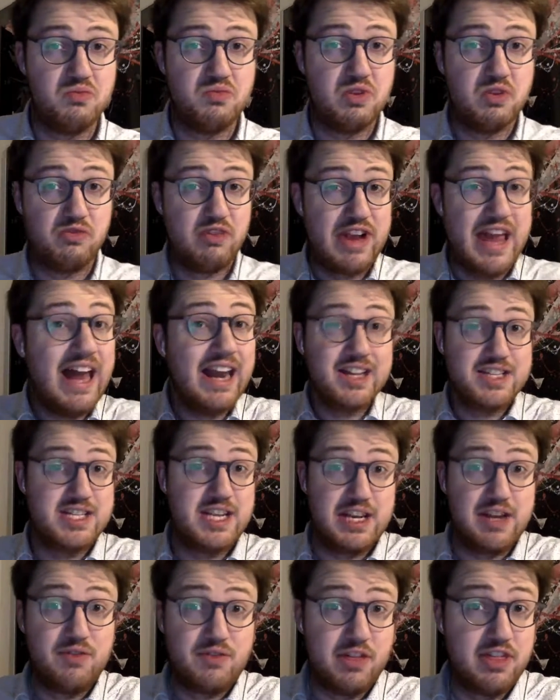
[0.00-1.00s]
the
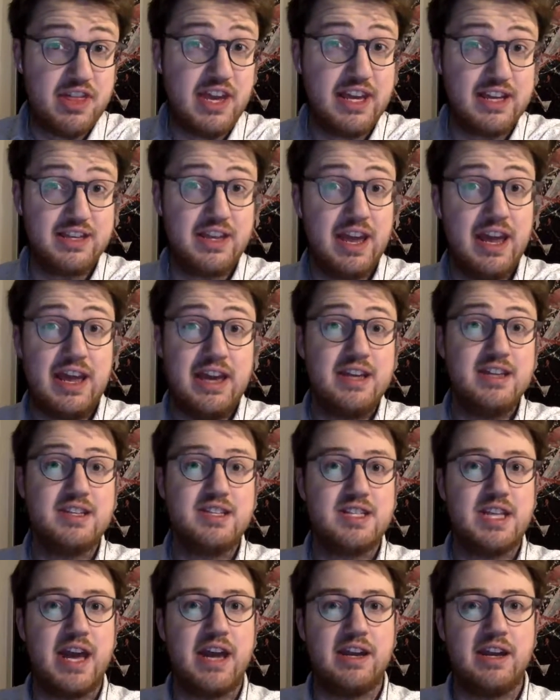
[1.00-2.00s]
reality of the thing
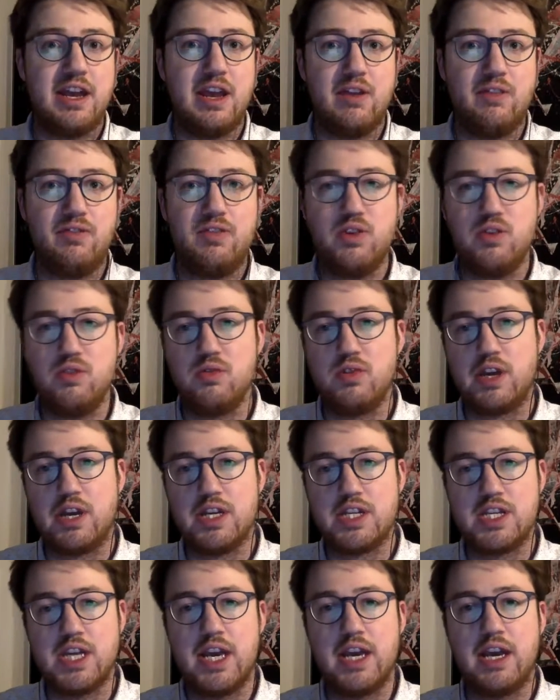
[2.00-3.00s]
is that if you
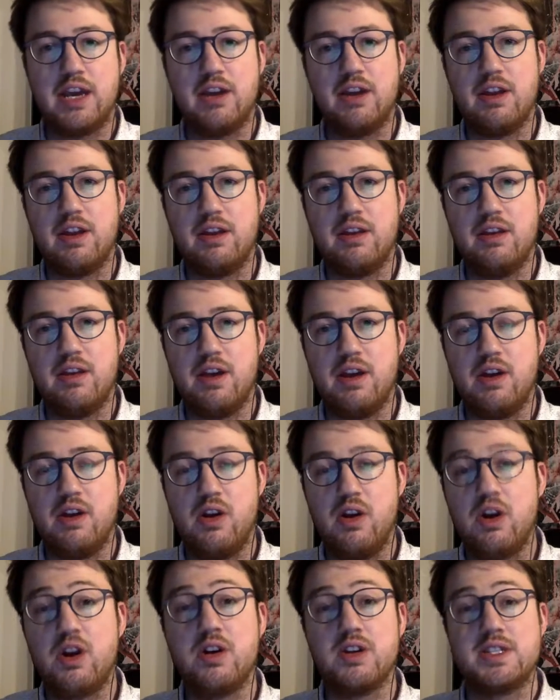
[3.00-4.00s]
can take a
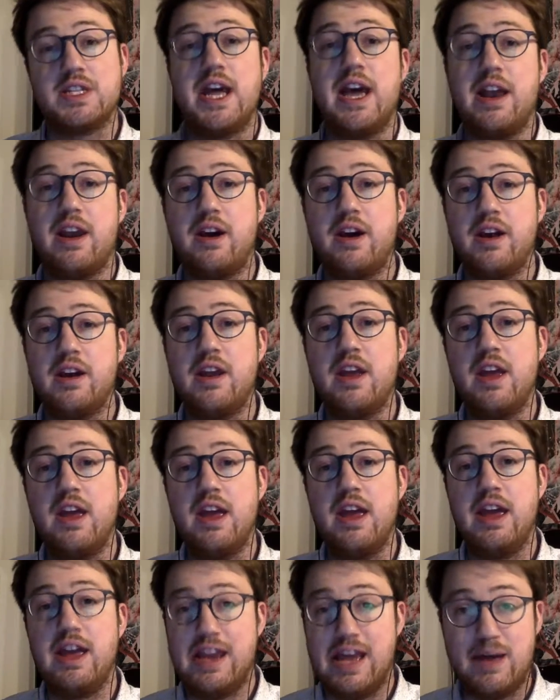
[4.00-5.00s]
low-cost airline
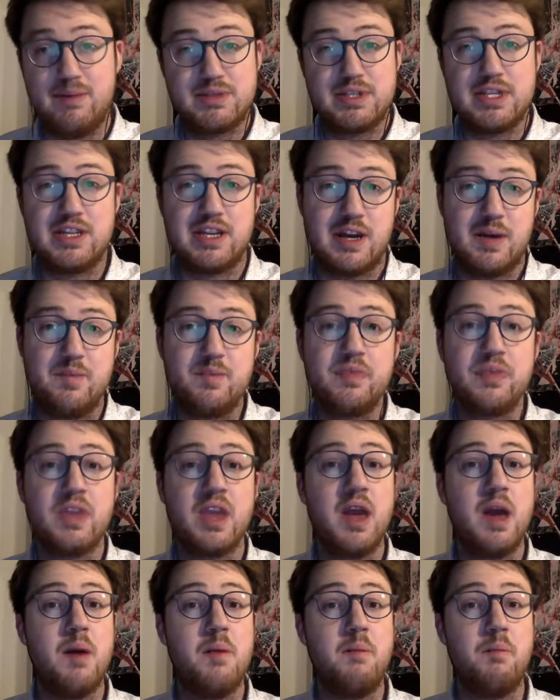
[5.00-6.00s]
in Amsterdam,
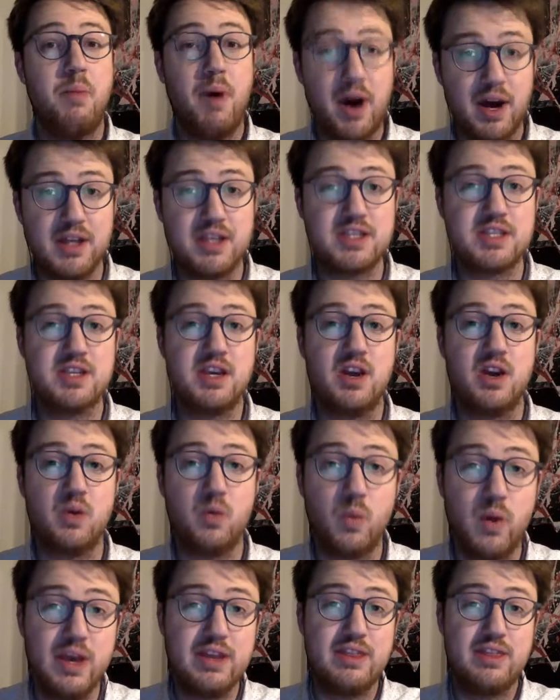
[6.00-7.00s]
but
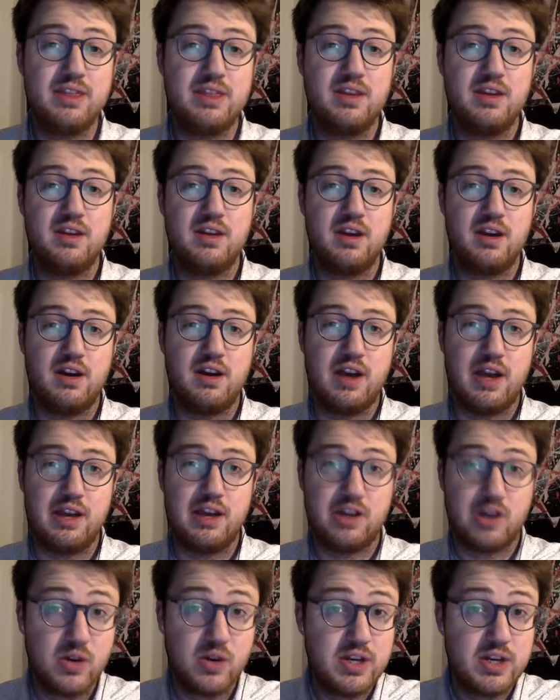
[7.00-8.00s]
with
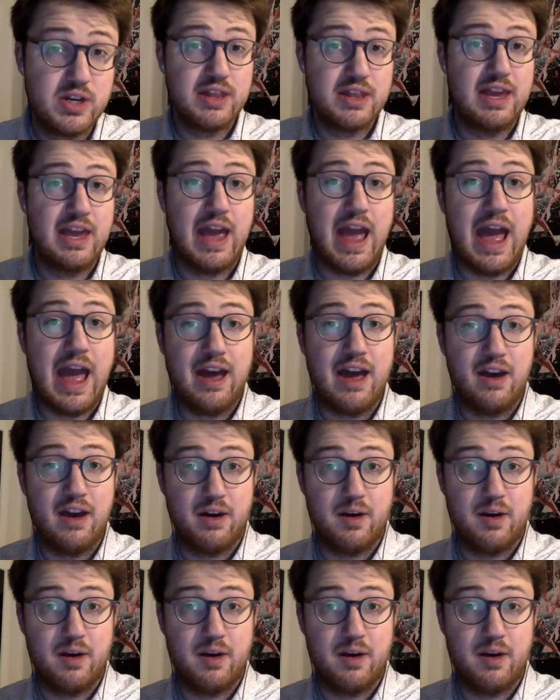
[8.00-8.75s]
including the